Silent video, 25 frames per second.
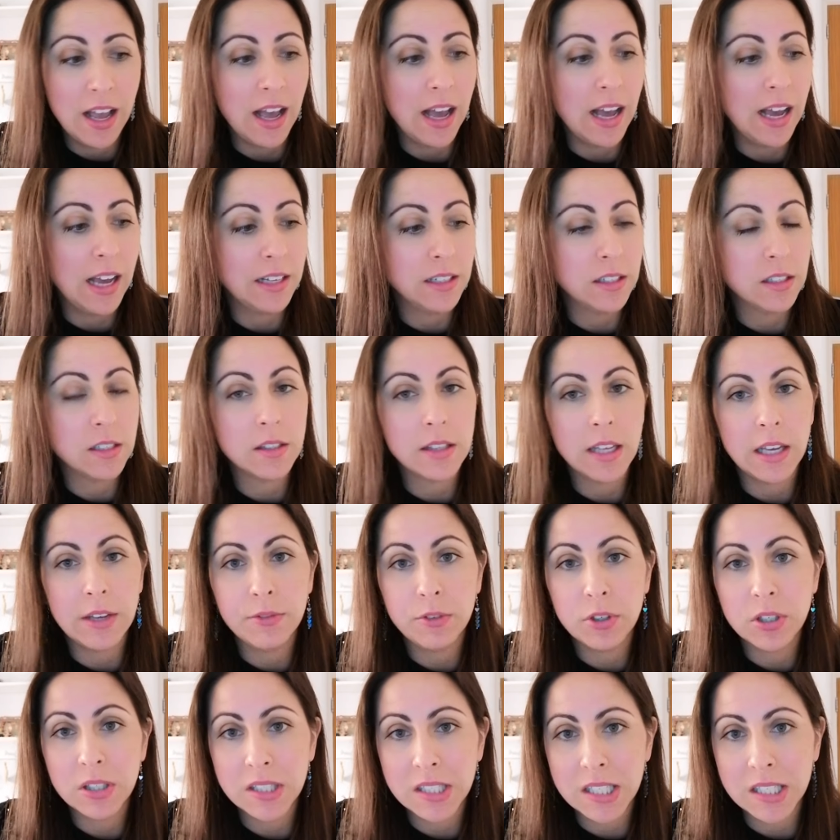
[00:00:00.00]
and
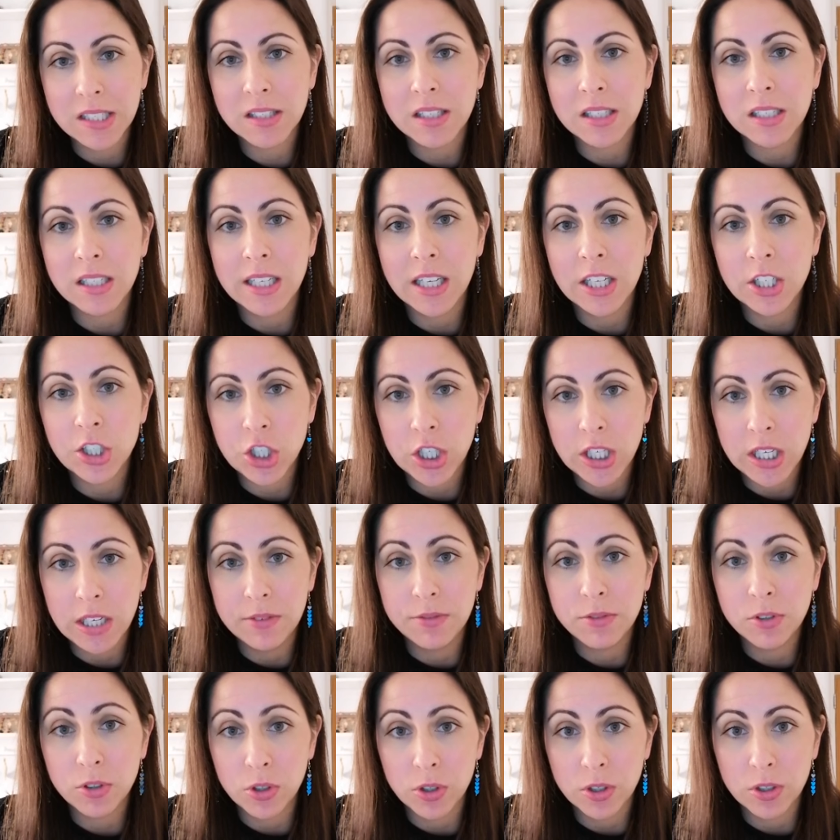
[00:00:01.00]
they've consistently
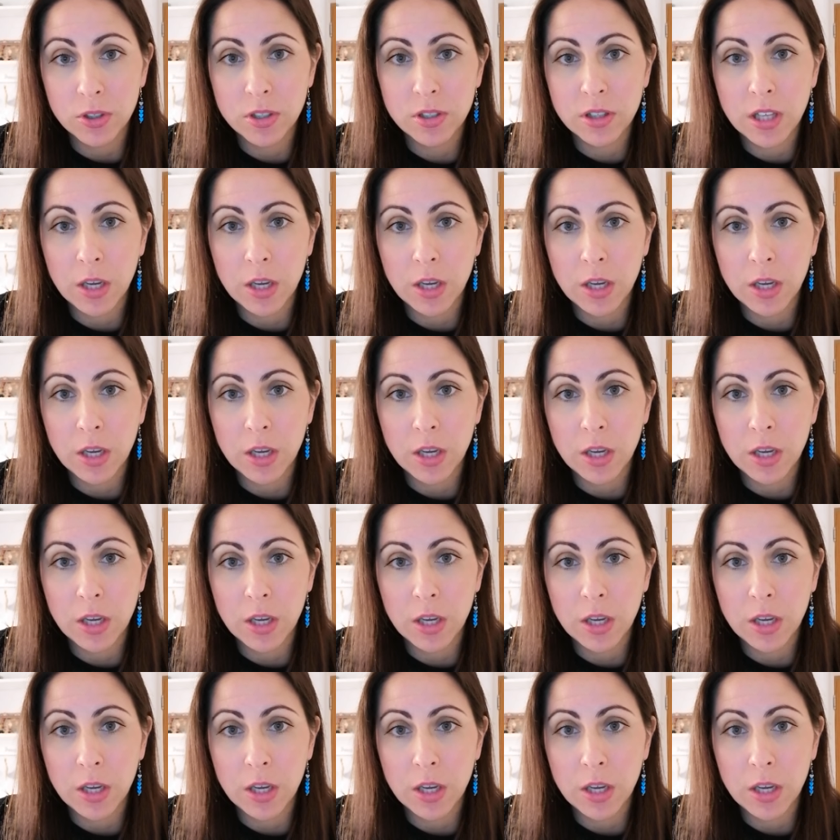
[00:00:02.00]
achieved good.